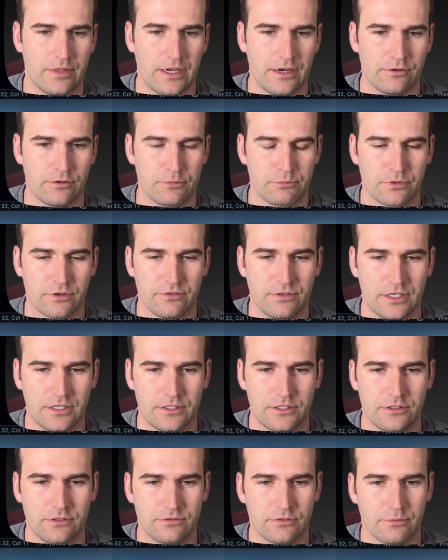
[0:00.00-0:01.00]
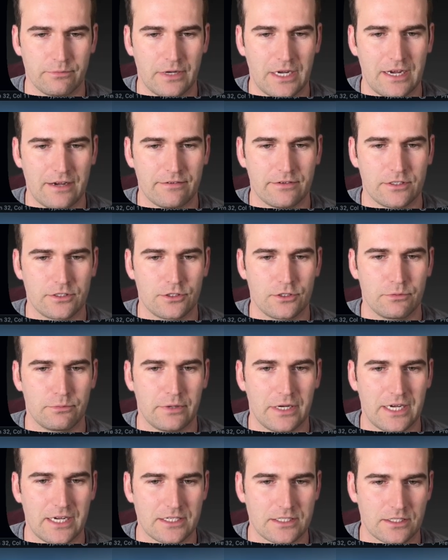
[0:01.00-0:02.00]
That would prevent you from having to
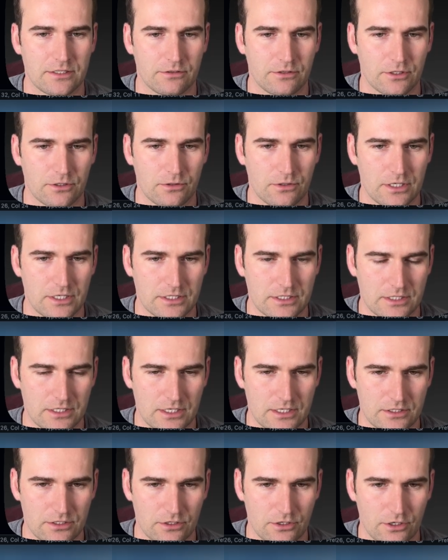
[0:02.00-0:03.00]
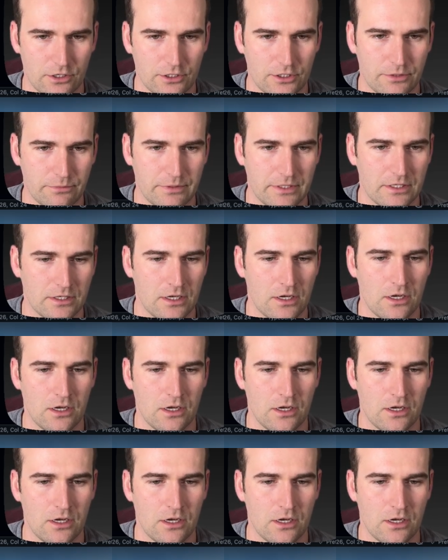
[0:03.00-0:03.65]
pass the request as an argument